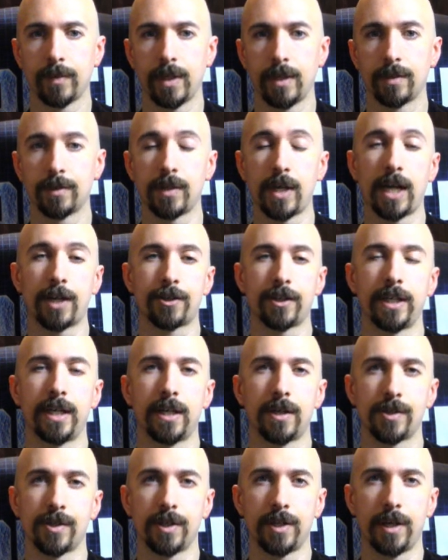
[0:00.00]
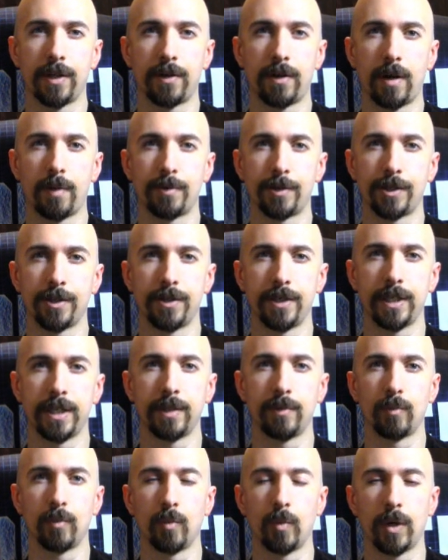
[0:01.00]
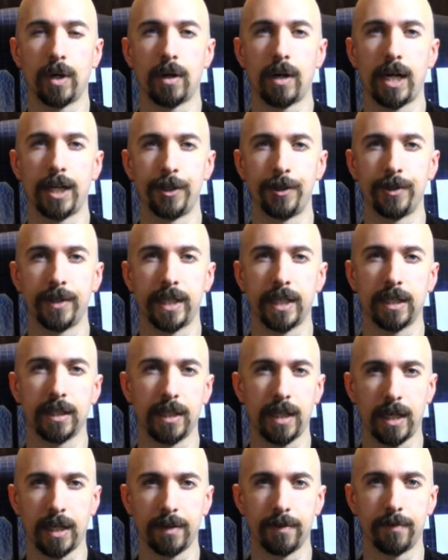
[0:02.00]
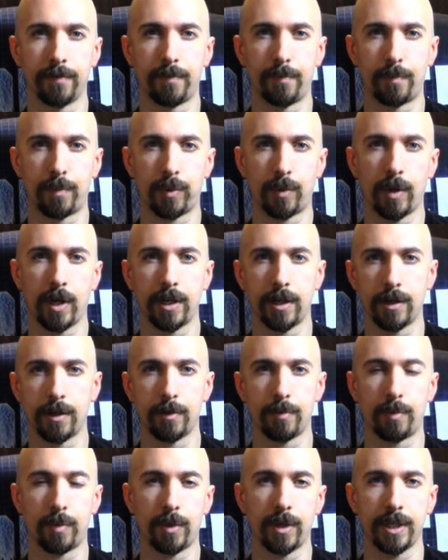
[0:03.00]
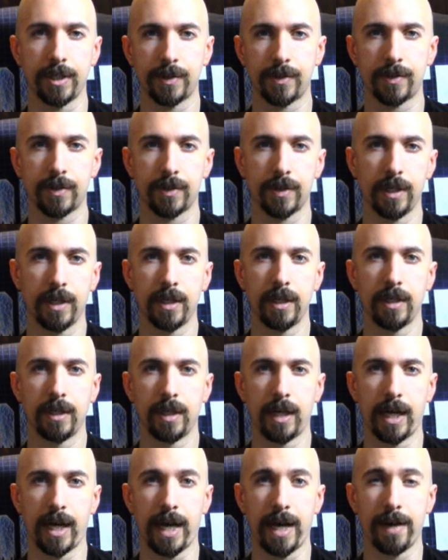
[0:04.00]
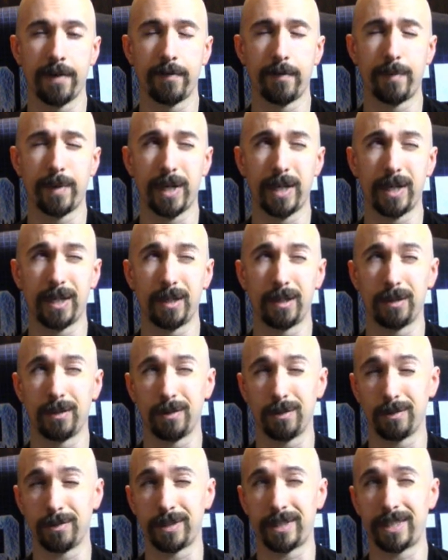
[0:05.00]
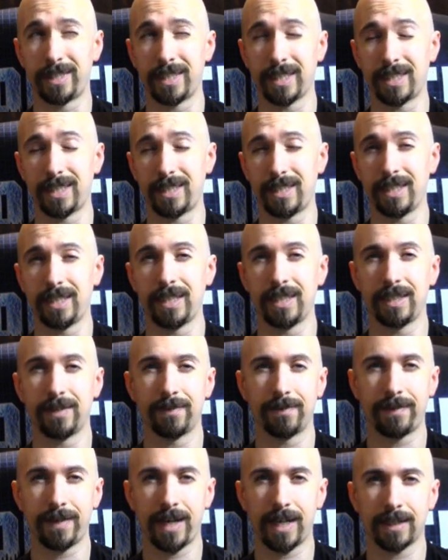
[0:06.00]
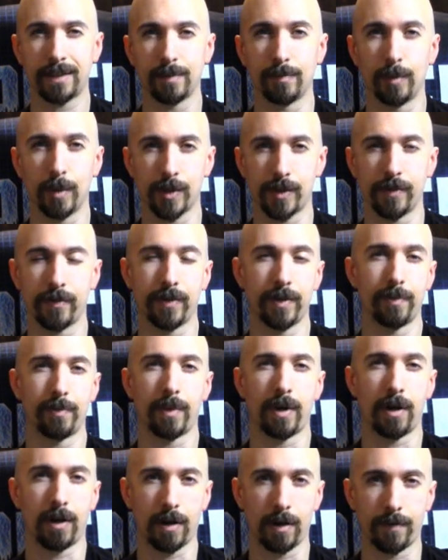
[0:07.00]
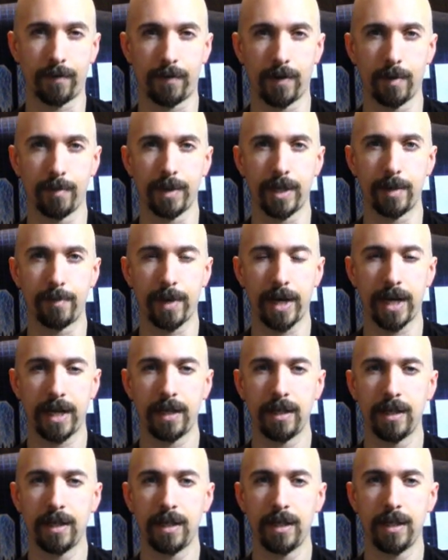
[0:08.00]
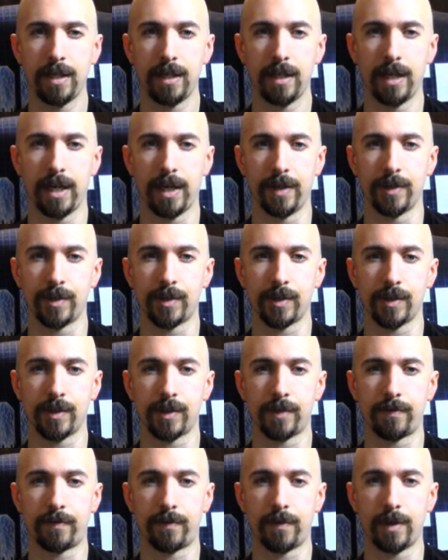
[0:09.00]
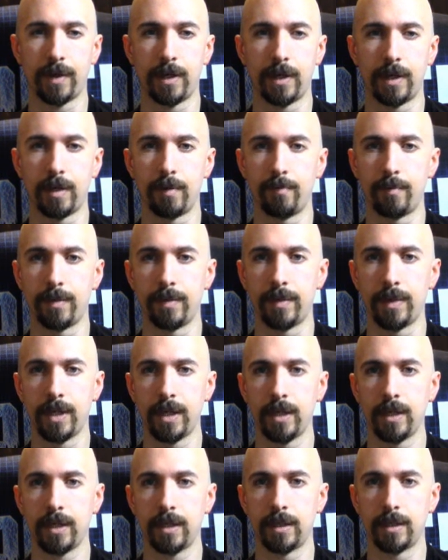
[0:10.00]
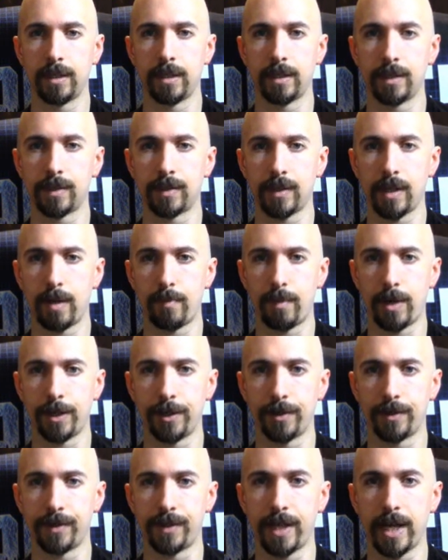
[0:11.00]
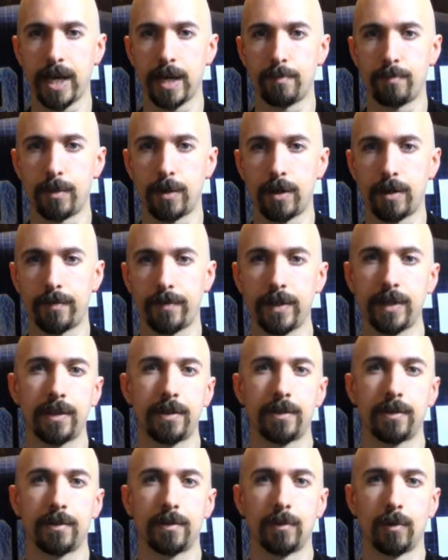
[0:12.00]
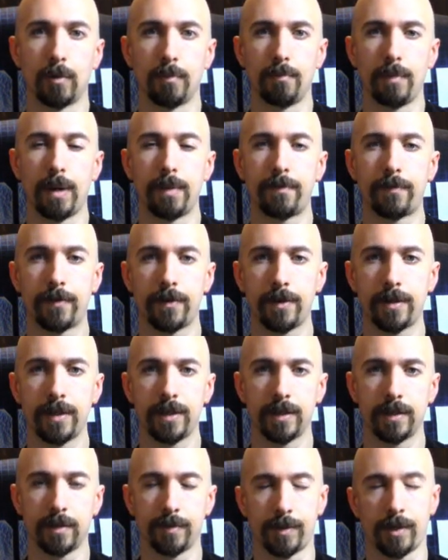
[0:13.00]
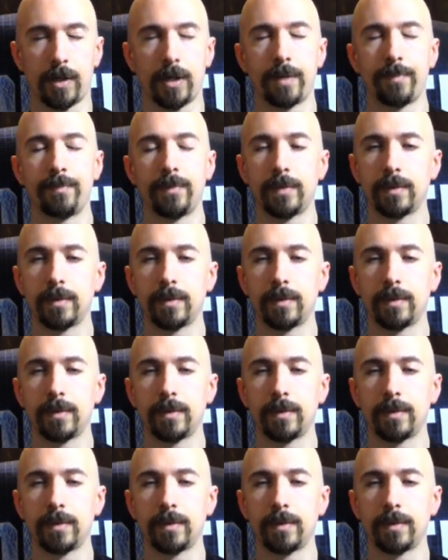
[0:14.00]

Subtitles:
So actually, here's another opportunity where I do get a lot of Predator prints. I have about 16, in fact, and most of them are from eBay. And this is not Mondo, Dan Mervin, or Mumford. Sorry,